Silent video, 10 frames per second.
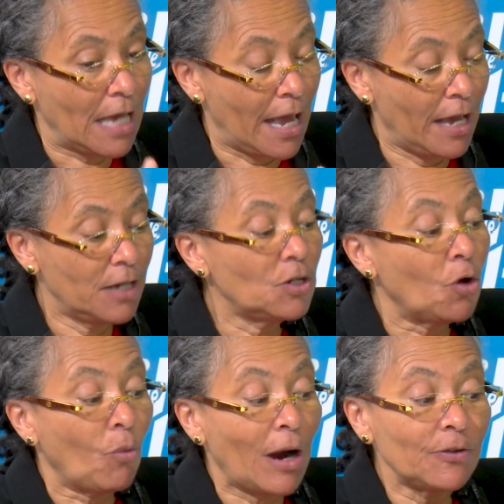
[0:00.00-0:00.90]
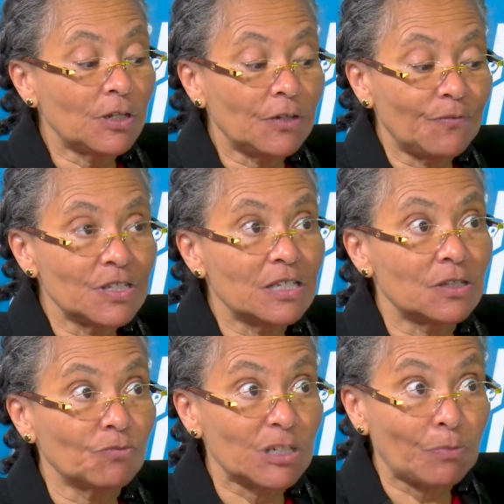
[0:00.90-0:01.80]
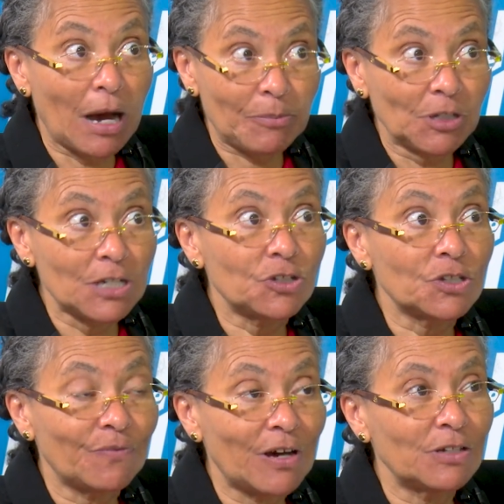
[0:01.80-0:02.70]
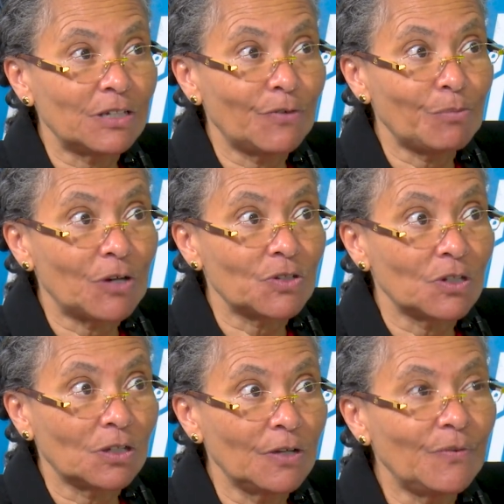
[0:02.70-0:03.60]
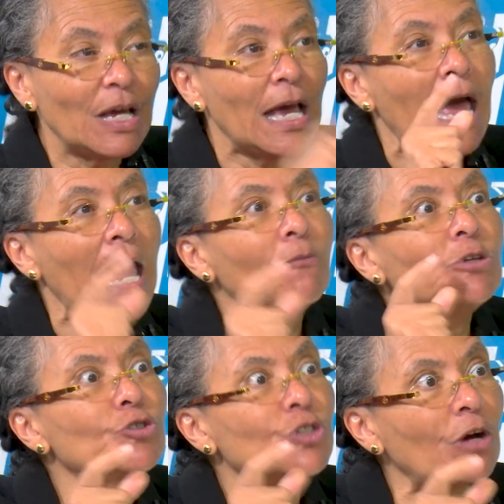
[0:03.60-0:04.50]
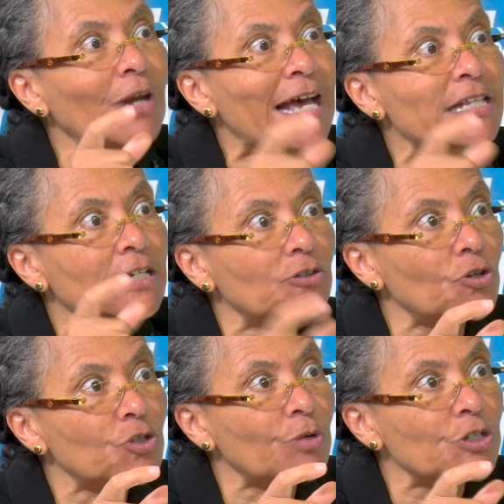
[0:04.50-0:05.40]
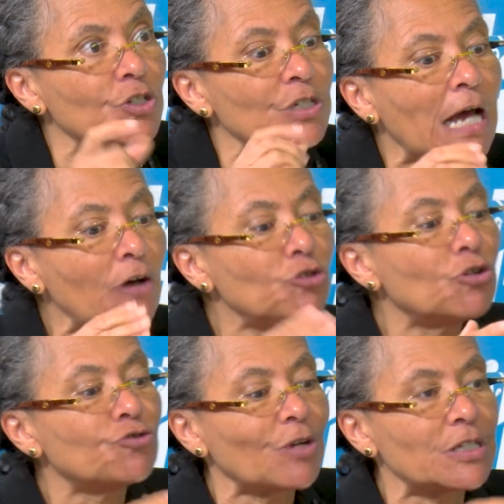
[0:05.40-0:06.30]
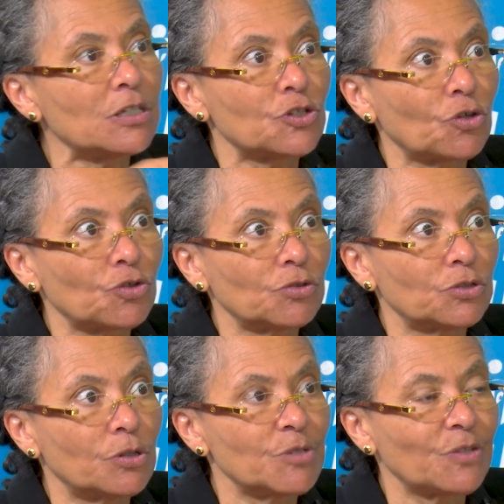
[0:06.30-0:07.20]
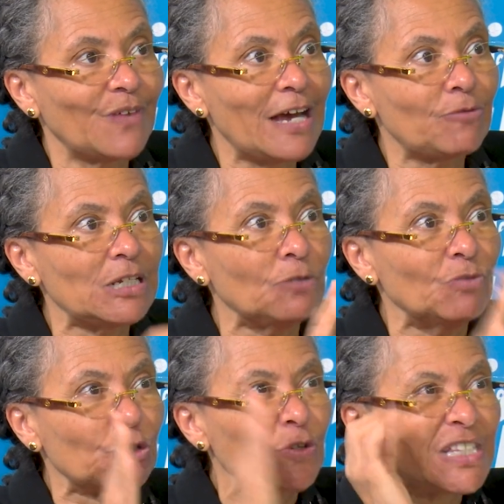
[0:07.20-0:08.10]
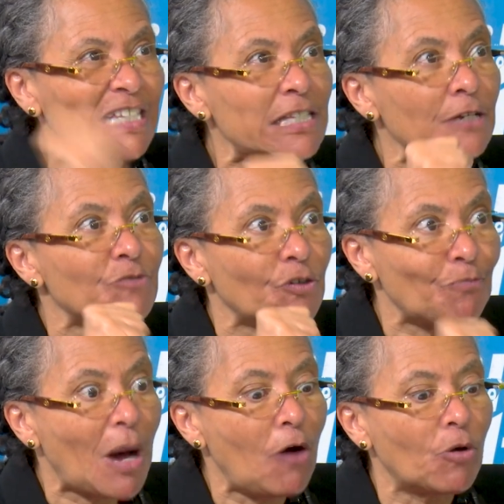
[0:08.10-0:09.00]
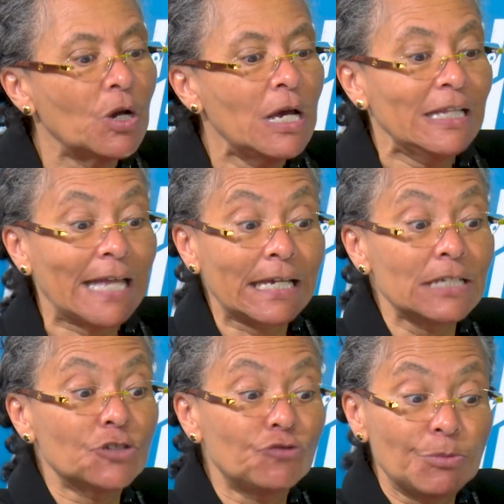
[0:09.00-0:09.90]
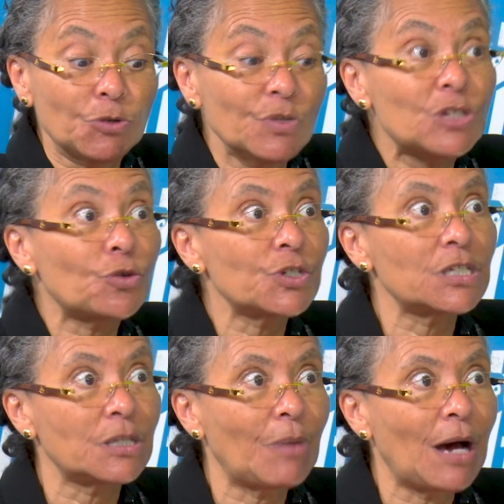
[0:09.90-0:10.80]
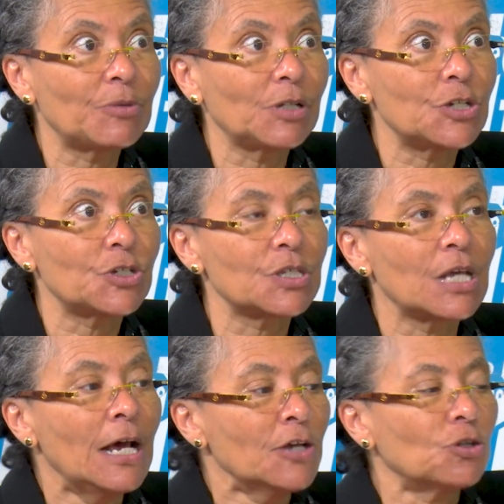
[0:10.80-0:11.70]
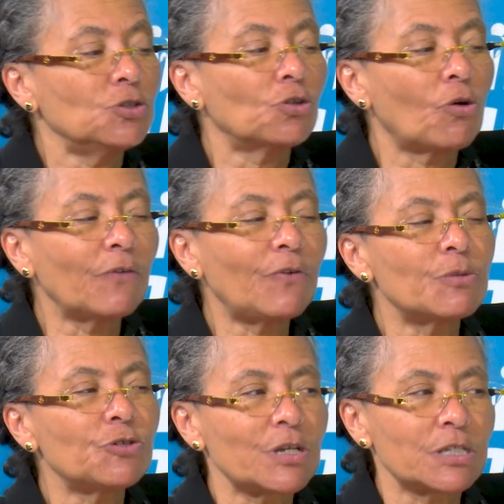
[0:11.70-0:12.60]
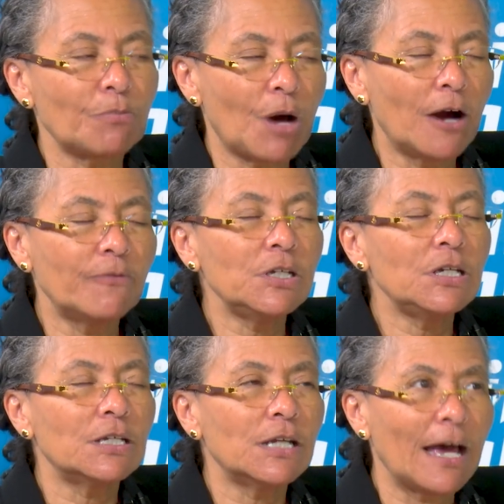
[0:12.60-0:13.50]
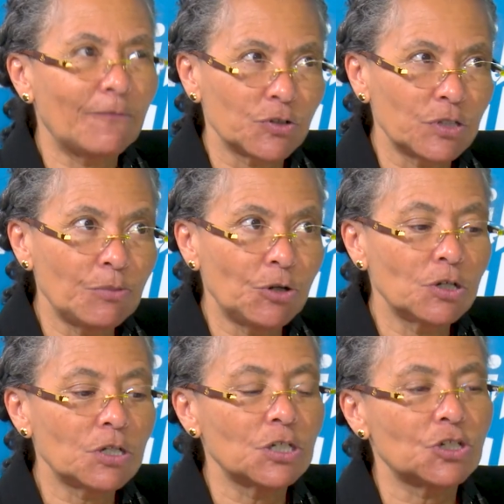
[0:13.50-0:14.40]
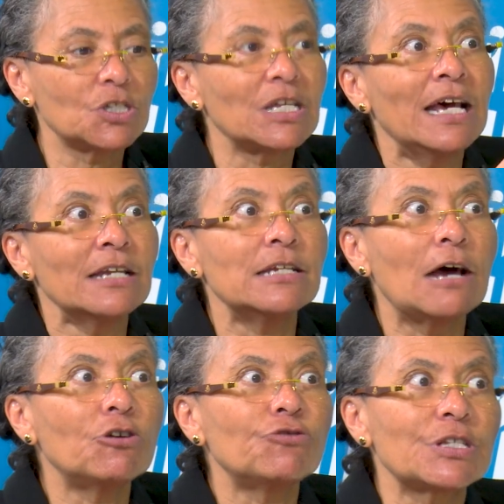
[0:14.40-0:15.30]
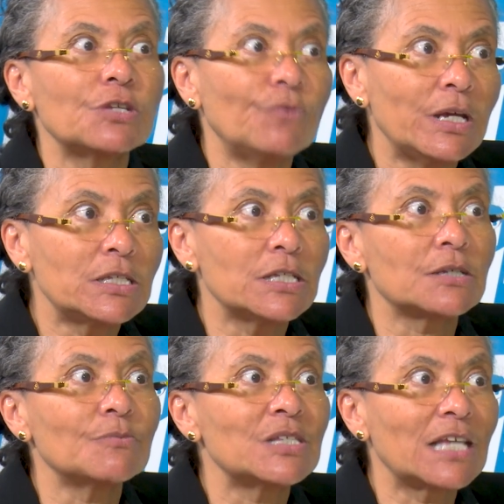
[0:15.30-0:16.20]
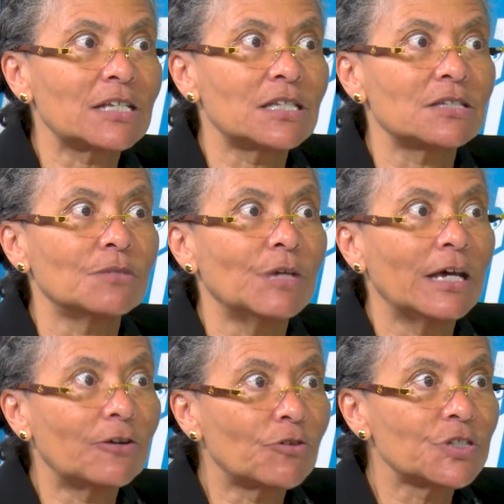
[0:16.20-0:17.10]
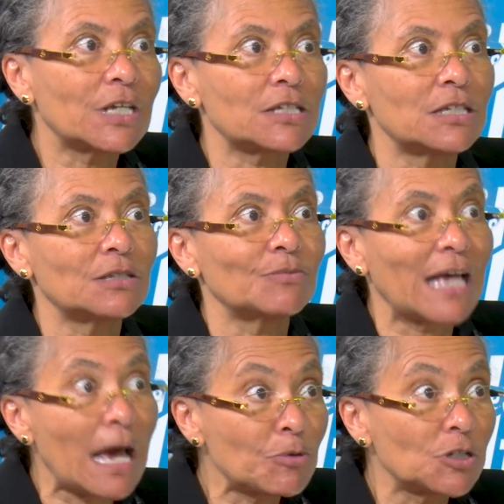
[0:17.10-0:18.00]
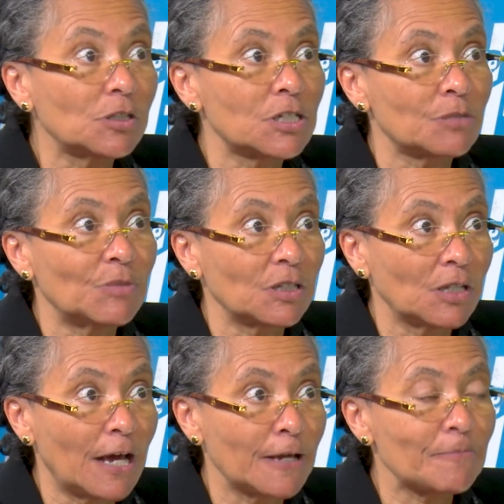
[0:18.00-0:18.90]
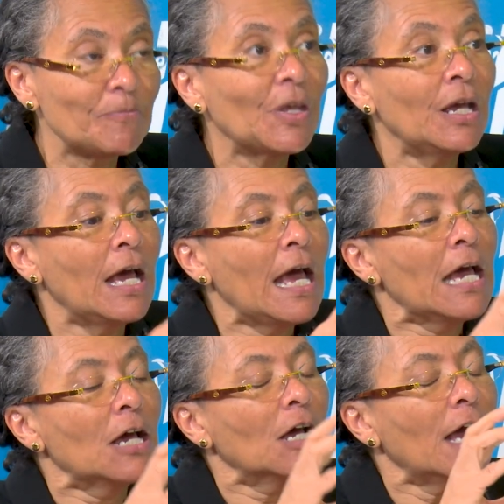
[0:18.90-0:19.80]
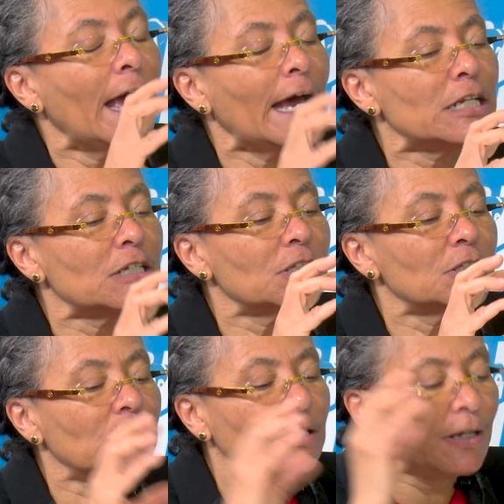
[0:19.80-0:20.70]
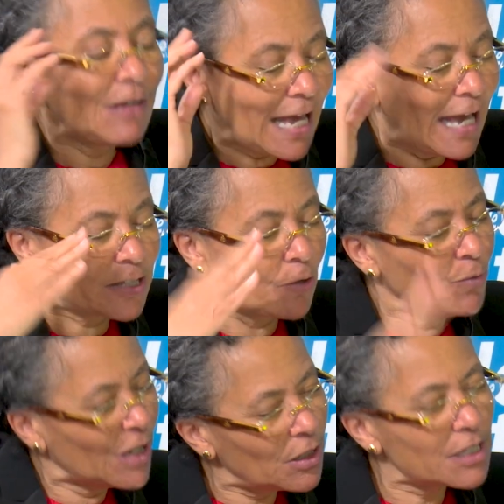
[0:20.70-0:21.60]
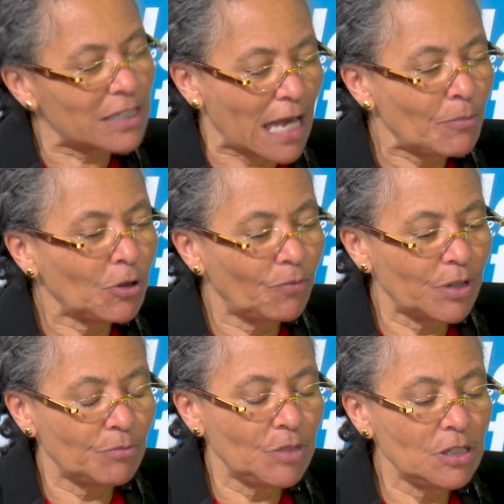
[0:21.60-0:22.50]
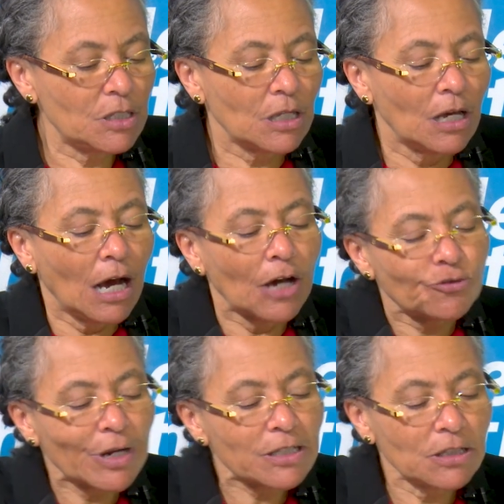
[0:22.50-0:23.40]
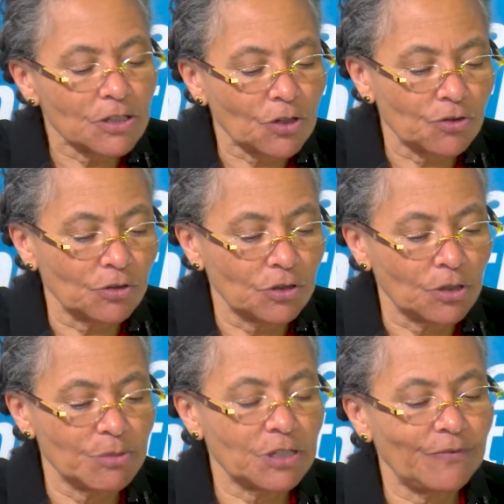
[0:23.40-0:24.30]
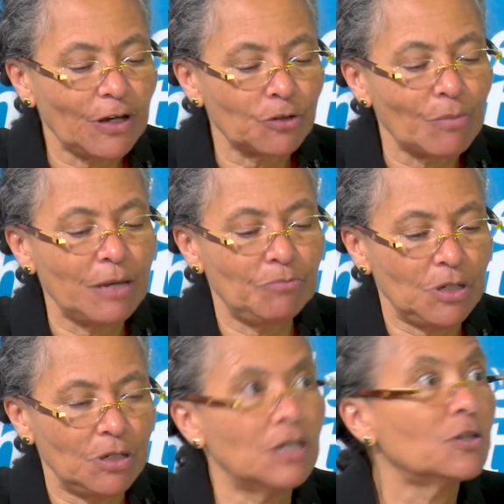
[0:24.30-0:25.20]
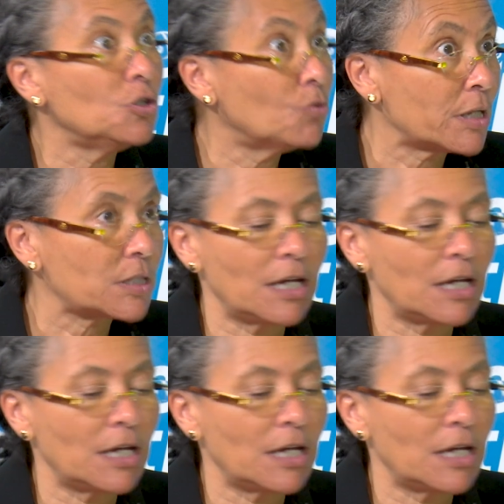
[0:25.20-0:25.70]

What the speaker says: And why are there differences in which populations are found at different parts of the cliff? And when you start asking those questions, now you're addressing the social determinants of equity, which are systems of power that can distribute resources and populations. So you're going from addressing poverty and adverse neighborhood conditions to now addressing racism, sexism, heterosexism, capitalism, and the like. And as a real example of what it means, addressing the social determinants of health might be, in the U.S.